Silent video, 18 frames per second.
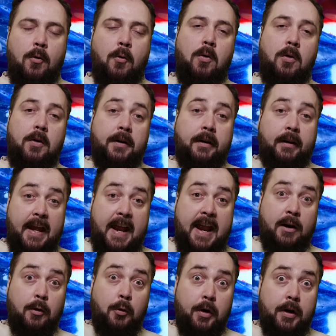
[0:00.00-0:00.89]
or
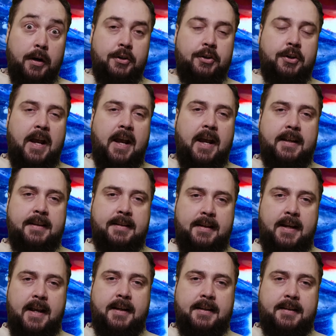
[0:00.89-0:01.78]
language, as
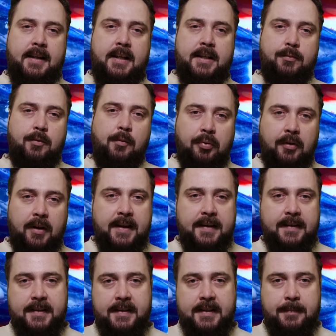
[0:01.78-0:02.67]
text has
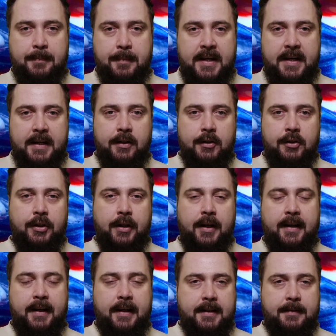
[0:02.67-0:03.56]
replaced speech
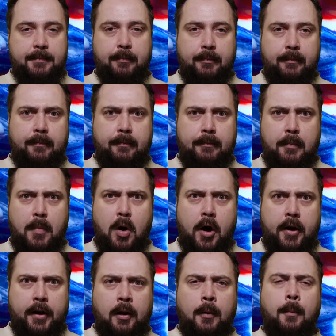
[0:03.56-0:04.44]
in his
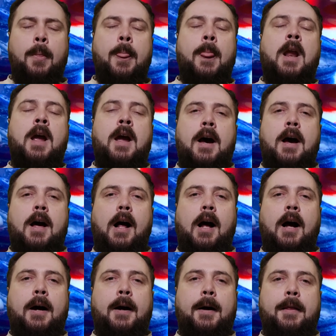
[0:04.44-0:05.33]
model,
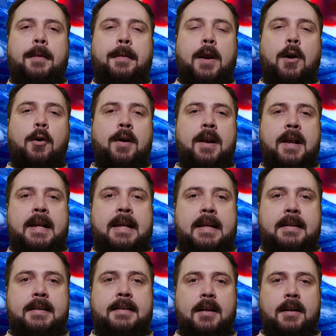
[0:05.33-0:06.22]
uh, there
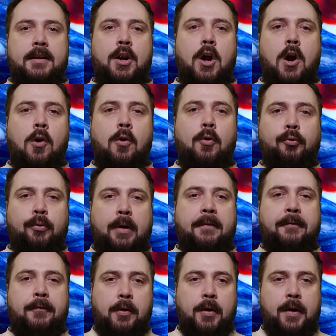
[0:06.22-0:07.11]
is no
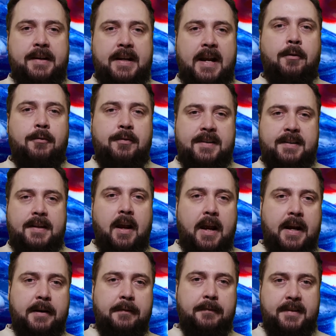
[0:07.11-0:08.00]
referent
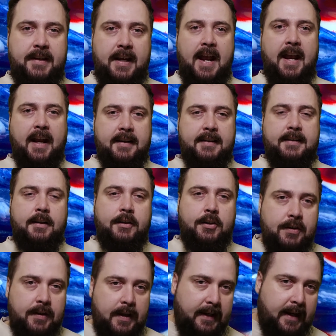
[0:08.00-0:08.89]
outside of text.
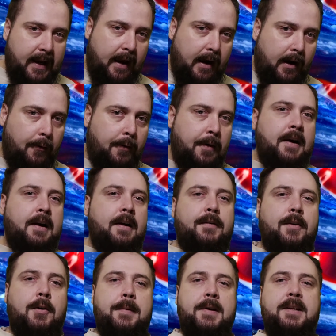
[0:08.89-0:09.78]
Just like how
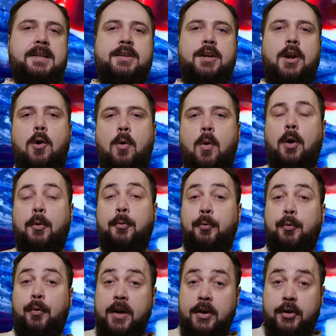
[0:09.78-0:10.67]
there is no
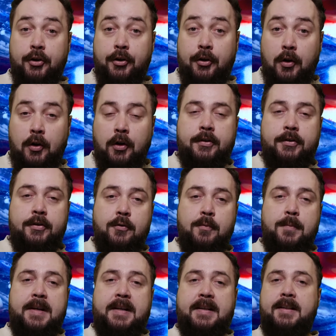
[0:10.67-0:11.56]
original
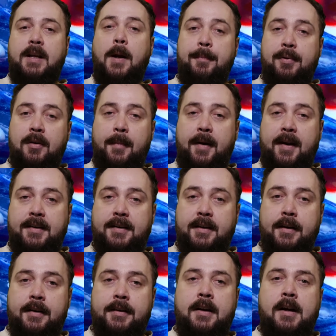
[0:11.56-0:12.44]
to be
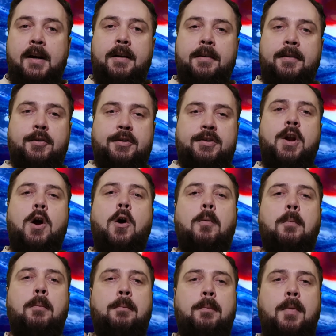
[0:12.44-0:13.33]
supplemented, there's
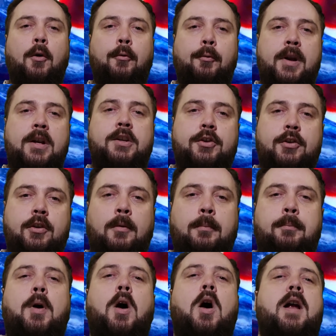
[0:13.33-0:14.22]
no original
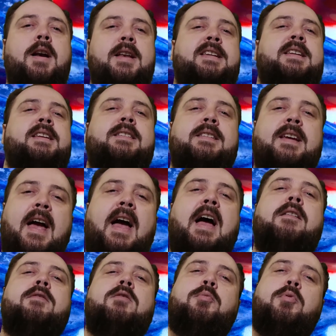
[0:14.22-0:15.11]
body to
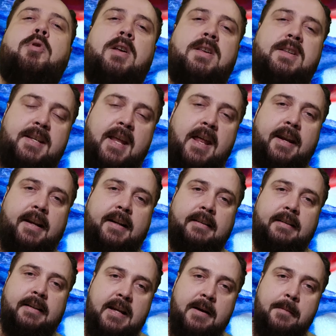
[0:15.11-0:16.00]
have a
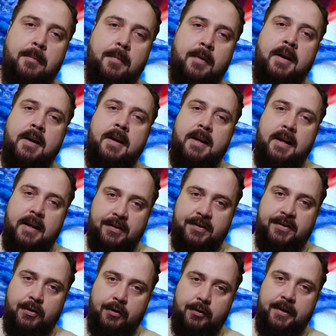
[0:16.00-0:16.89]
prosthetic limb
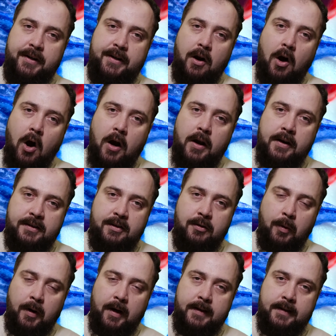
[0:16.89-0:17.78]
inserted
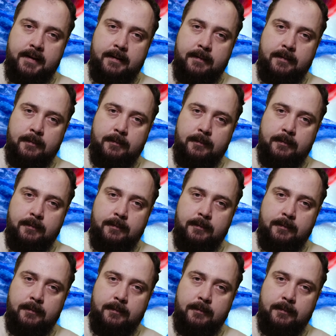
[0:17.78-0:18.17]
onto it.